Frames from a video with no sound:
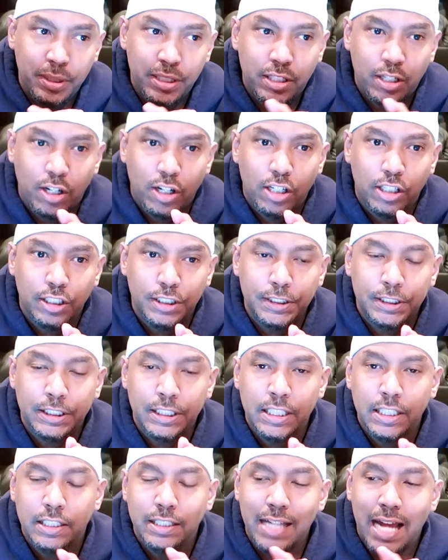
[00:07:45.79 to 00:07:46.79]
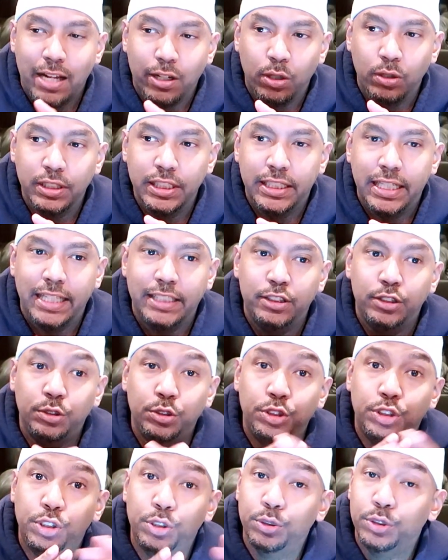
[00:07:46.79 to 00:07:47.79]
because not only can you
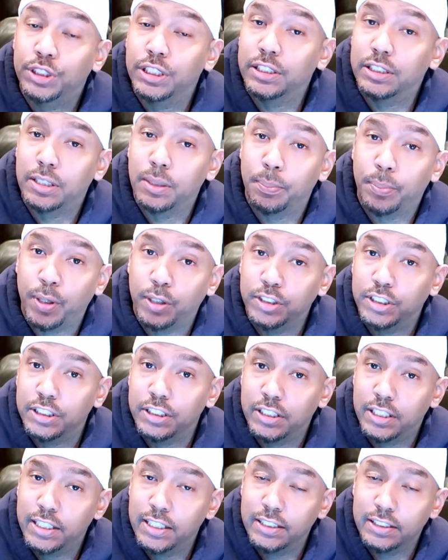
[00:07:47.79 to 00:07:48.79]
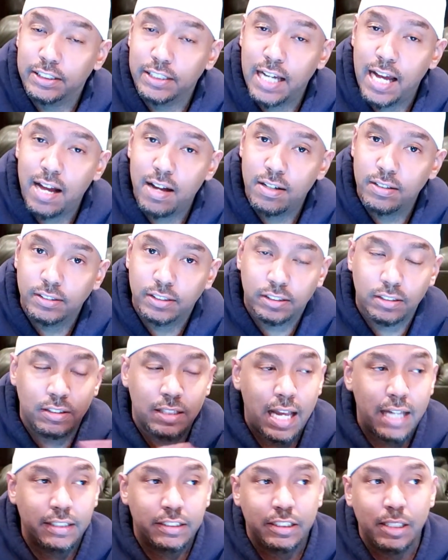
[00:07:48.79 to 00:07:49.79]
use it to purchase things now, so
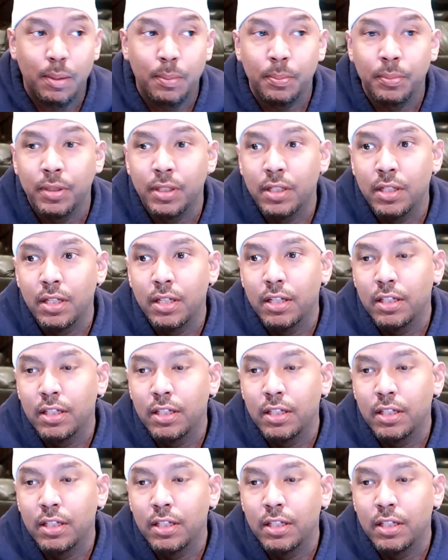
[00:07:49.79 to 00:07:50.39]
like some